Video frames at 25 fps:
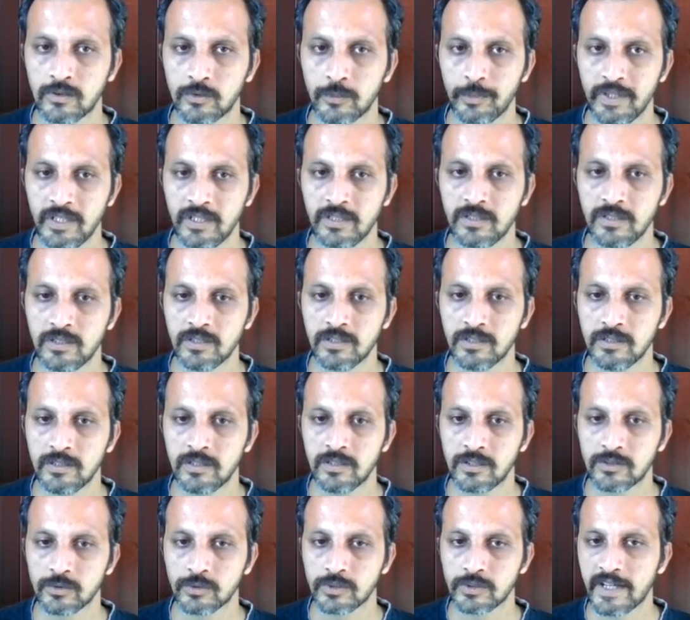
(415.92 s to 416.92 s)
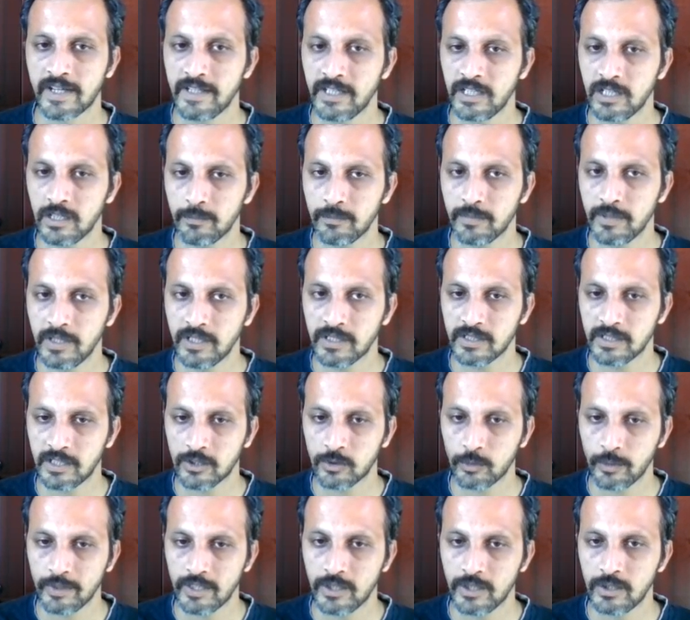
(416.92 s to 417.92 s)
queen here. So the idea being like
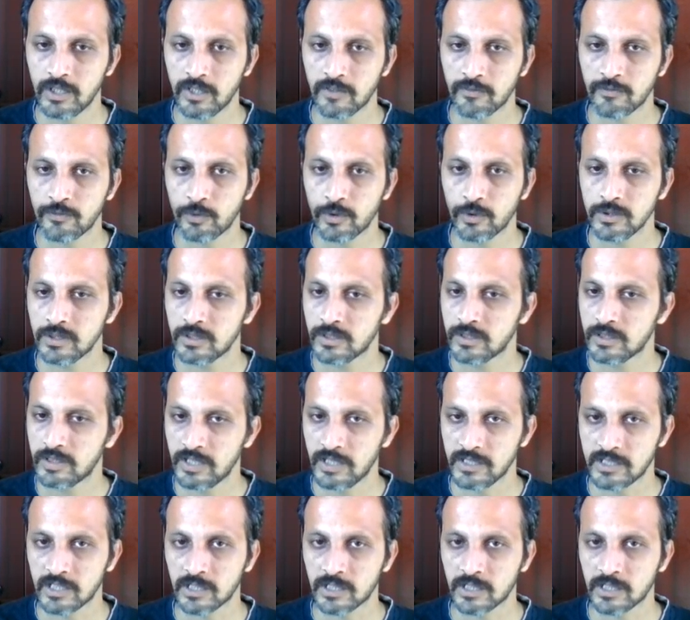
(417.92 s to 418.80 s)
queen into f1,